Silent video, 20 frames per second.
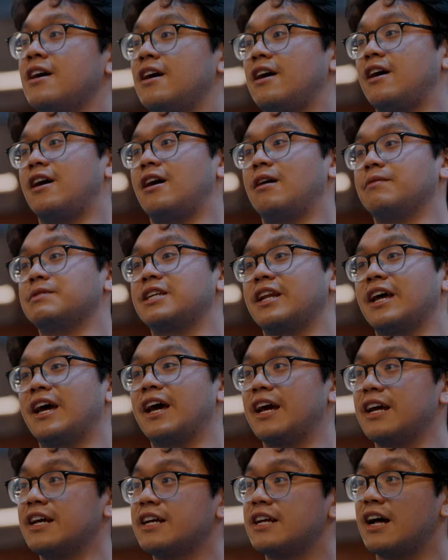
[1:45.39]
Um,
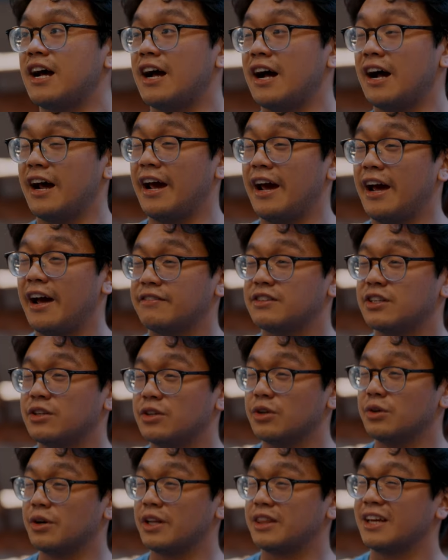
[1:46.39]
today, I have to
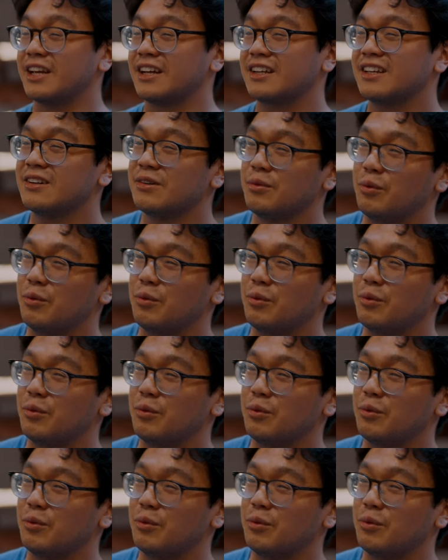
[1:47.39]
do I think